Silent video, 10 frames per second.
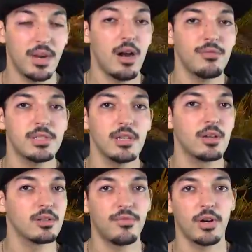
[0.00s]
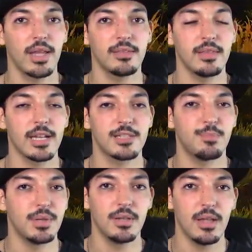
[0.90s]
They're obviously good for getting
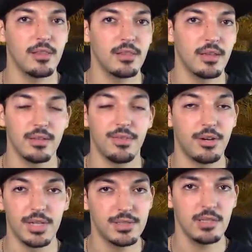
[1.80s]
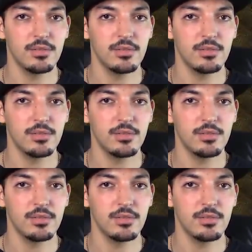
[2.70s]
XP and they're easy